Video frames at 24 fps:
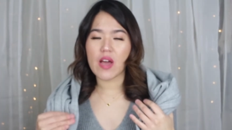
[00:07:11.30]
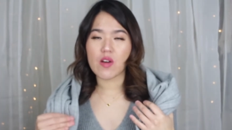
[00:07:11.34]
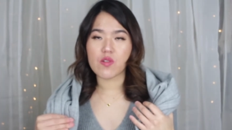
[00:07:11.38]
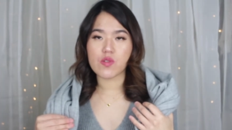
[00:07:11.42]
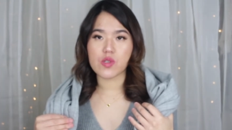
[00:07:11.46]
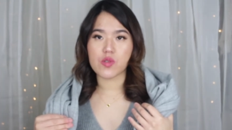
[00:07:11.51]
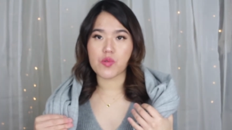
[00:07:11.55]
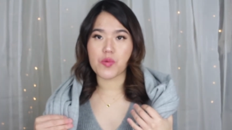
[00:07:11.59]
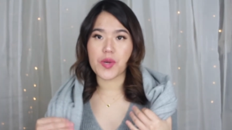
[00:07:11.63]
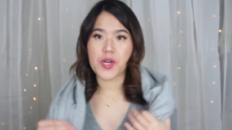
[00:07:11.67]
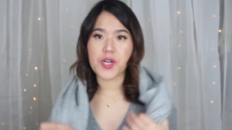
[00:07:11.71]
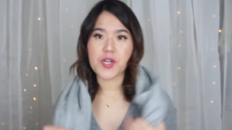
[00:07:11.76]
I
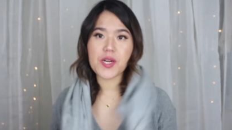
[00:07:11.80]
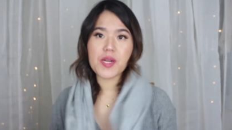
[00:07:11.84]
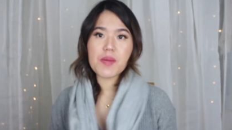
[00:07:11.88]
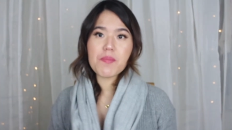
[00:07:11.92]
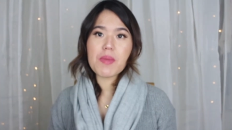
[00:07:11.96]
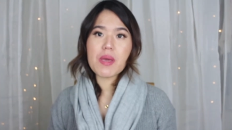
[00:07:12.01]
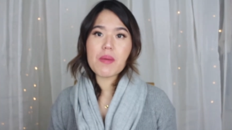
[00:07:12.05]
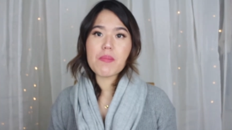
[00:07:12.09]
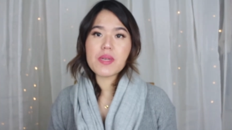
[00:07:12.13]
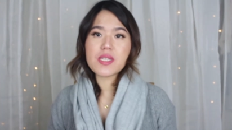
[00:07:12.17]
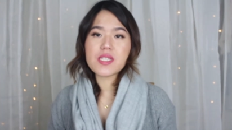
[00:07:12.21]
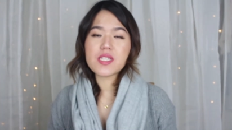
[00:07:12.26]
was wearing,
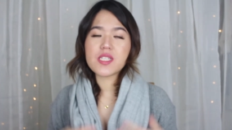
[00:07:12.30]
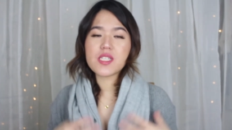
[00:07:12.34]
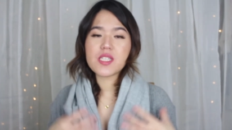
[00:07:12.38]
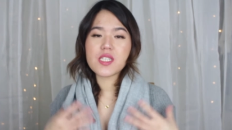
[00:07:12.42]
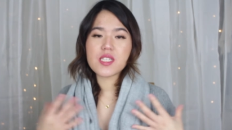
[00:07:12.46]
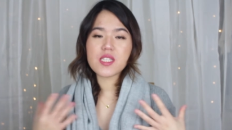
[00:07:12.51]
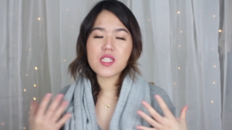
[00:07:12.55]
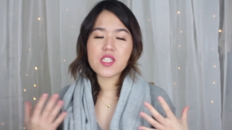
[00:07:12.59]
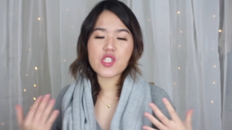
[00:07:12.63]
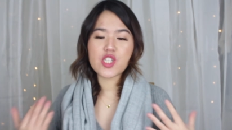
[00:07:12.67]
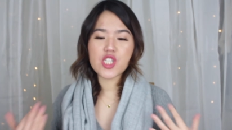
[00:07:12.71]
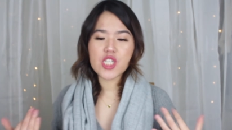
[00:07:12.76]
maybe it's
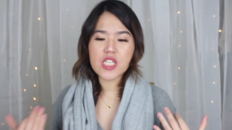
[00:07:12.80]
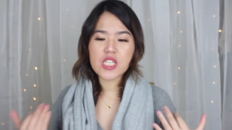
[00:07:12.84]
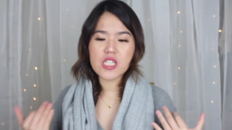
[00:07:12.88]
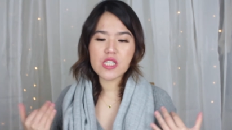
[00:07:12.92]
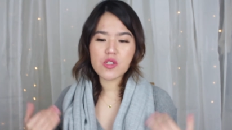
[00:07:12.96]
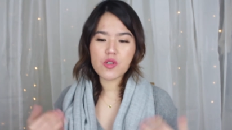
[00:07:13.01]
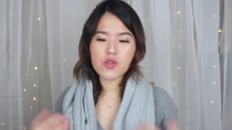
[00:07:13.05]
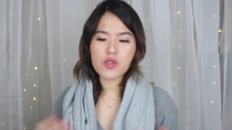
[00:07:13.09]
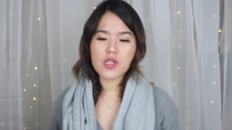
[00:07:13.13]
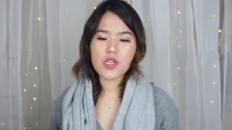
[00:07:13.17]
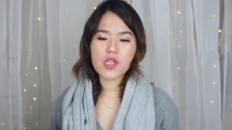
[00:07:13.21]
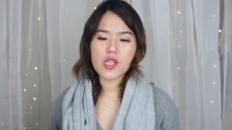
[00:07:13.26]
just a
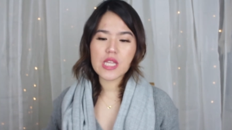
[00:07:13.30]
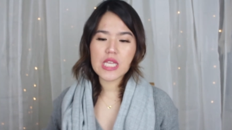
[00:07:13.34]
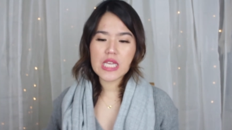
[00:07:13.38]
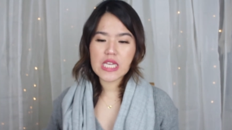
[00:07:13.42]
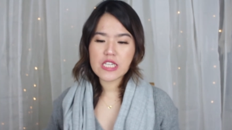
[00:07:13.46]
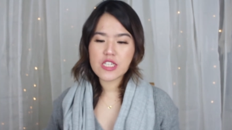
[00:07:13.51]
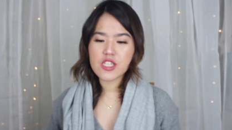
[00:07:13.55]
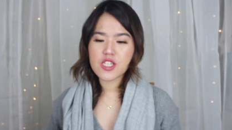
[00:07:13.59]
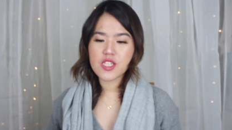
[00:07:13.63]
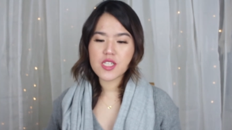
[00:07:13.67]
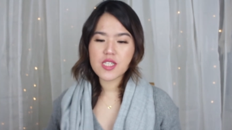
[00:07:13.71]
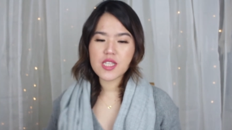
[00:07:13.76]
jeans or a
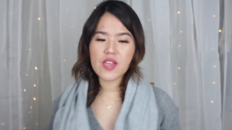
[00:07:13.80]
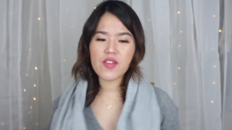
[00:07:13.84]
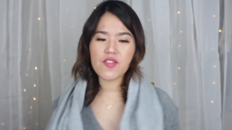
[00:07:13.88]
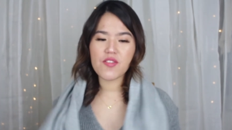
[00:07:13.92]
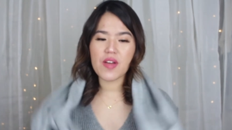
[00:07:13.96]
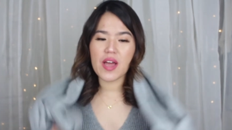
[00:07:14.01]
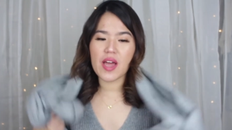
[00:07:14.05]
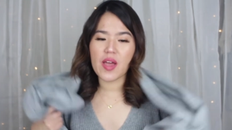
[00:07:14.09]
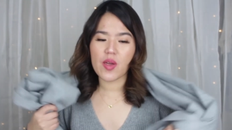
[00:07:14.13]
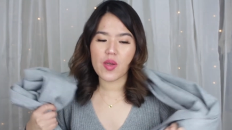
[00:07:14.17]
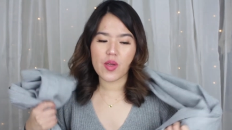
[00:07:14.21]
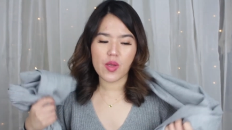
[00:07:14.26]
t-shirt, if
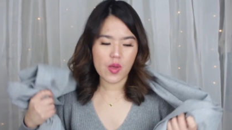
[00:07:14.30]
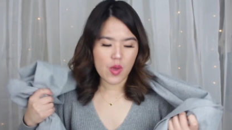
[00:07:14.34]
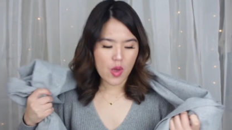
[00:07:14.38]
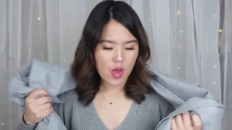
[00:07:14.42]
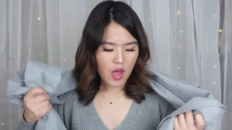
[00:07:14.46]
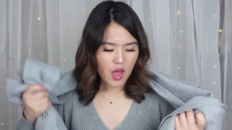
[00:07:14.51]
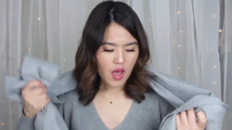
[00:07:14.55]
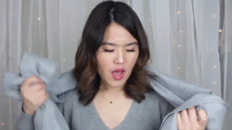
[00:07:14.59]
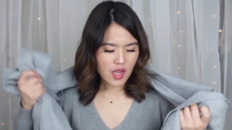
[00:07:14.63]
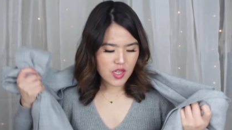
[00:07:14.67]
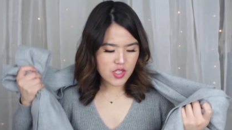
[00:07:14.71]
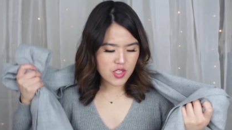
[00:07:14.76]
I
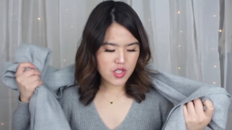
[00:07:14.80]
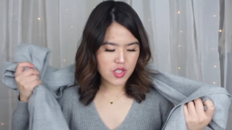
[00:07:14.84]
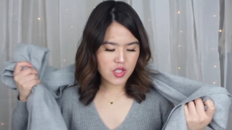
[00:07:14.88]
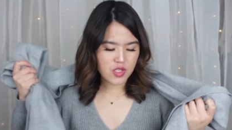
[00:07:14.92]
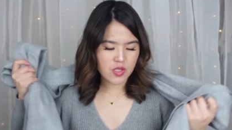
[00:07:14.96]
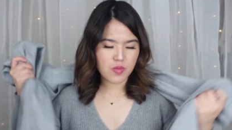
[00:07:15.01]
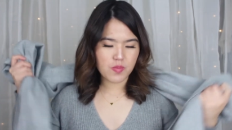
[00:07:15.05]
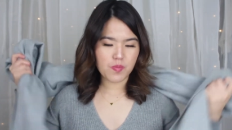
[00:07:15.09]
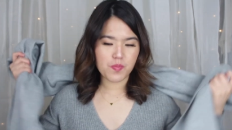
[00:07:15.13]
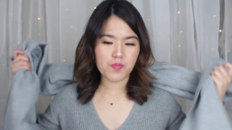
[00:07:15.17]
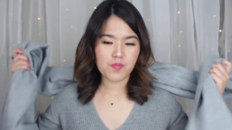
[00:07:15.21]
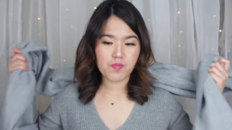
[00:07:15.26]

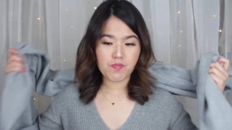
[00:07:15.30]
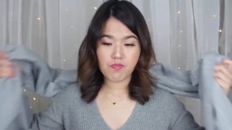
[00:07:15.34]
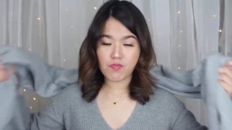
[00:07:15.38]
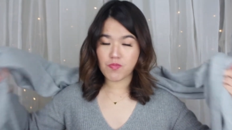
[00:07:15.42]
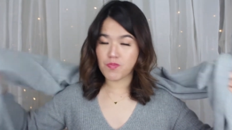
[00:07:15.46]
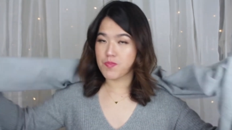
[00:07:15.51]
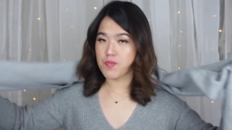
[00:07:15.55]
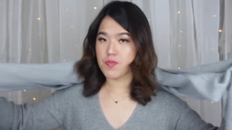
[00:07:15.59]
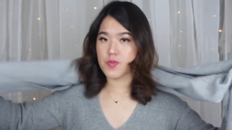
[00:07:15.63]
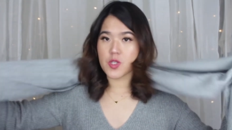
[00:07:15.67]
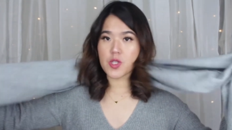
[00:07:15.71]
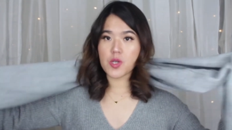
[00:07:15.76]
just
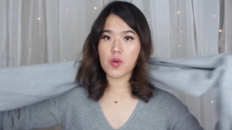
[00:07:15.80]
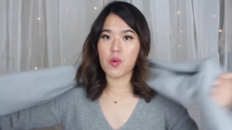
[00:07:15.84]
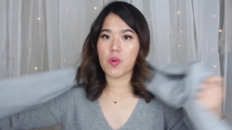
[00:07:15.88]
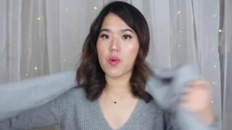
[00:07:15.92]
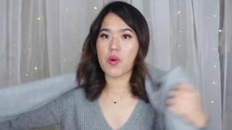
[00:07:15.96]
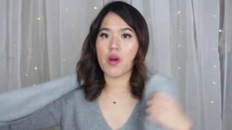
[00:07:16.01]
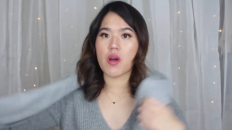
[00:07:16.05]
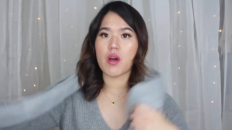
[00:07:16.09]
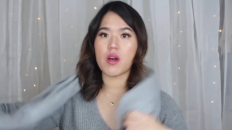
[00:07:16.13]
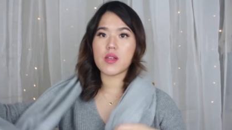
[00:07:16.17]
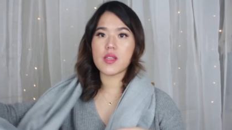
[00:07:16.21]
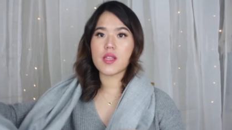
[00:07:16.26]
throw
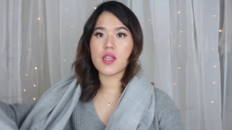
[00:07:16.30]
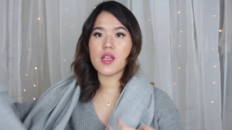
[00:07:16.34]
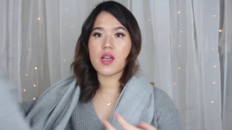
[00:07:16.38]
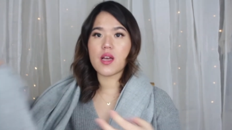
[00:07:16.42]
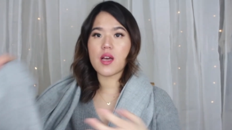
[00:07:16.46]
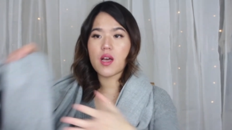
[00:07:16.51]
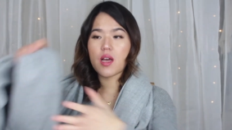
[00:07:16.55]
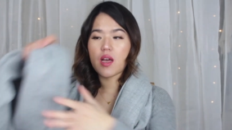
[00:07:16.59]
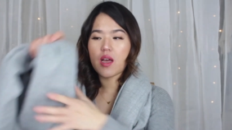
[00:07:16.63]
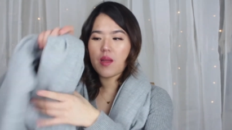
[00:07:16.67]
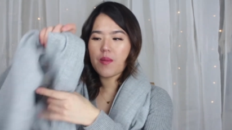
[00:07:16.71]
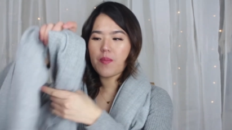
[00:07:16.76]
on
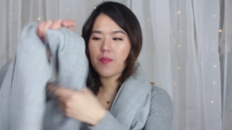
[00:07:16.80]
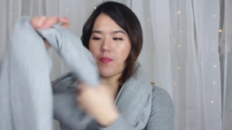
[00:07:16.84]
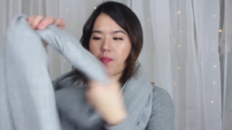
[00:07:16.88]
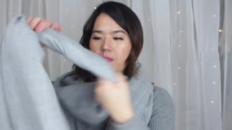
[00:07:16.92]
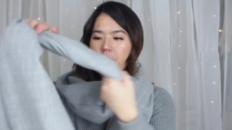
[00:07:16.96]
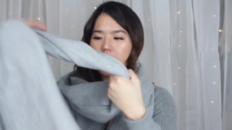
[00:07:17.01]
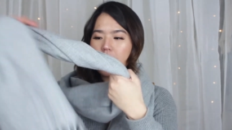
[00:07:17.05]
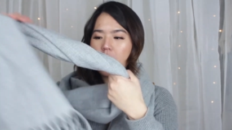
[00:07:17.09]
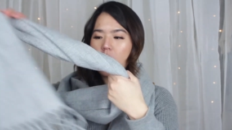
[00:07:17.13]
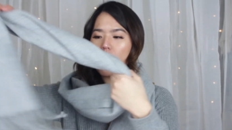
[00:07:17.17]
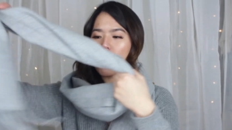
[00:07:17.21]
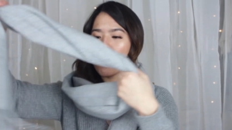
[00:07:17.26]
an
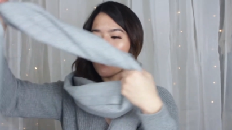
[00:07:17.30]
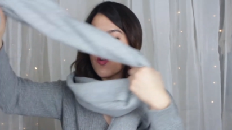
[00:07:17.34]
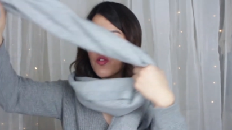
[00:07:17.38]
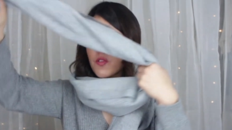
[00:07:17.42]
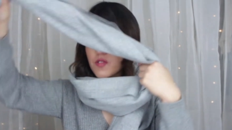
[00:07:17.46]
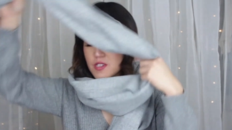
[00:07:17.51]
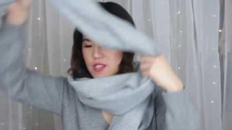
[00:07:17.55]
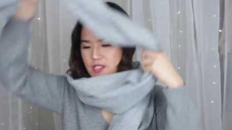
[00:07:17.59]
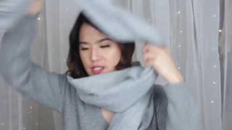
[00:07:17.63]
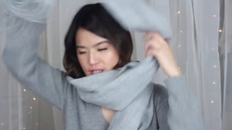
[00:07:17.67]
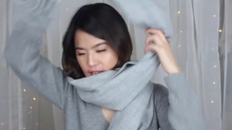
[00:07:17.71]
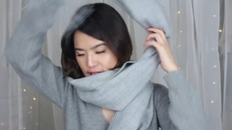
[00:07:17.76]

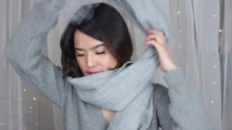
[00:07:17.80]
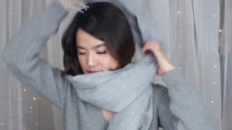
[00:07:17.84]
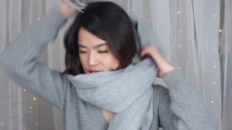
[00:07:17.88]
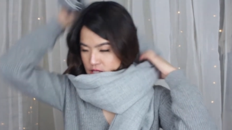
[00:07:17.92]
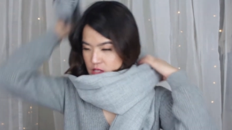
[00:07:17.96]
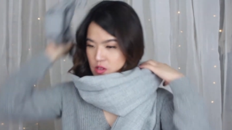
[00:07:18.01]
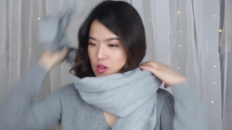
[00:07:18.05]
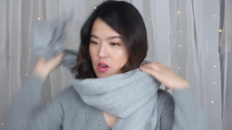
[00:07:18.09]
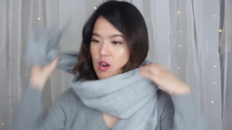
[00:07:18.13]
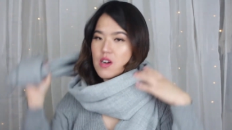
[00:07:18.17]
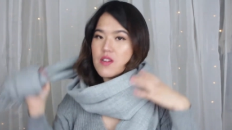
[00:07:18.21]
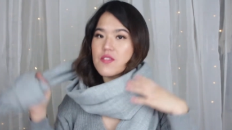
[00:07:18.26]
oversized
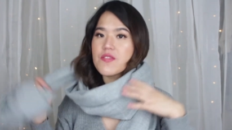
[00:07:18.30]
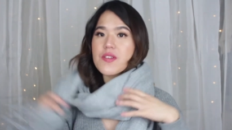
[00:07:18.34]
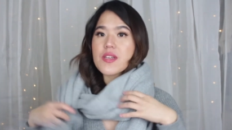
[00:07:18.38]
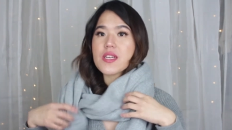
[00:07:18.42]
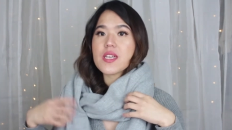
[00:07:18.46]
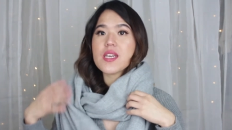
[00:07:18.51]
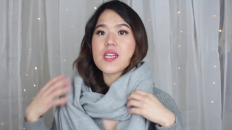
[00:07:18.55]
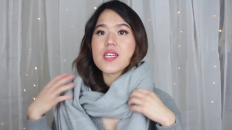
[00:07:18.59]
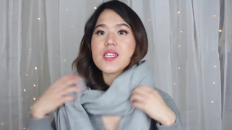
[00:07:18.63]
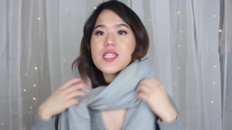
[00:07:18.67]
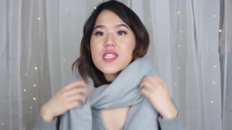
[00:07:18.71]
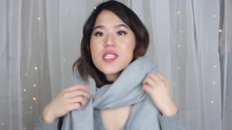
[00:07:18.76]
scarf,
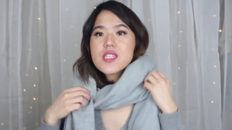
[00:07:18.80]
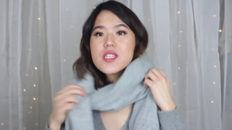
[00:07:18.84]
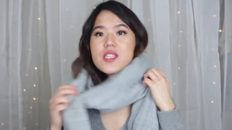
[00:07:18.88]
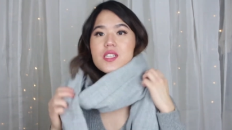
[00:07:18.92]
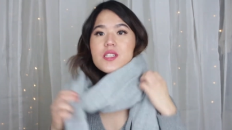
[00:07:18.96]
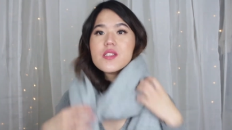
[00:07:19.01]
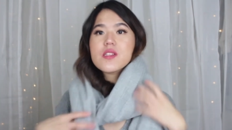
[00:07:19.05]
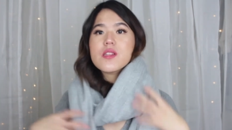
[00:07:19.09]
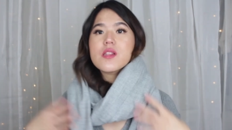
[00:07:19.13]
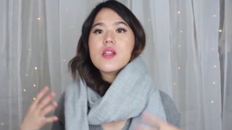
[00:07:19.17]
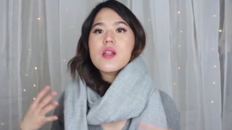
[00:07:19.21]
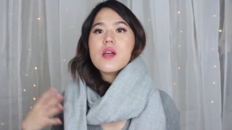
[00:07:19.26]
it's
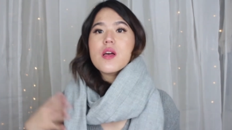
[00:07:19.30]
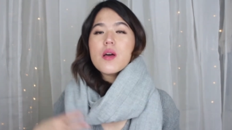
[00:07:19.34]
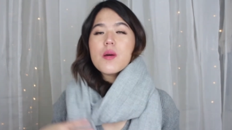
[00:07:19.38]
just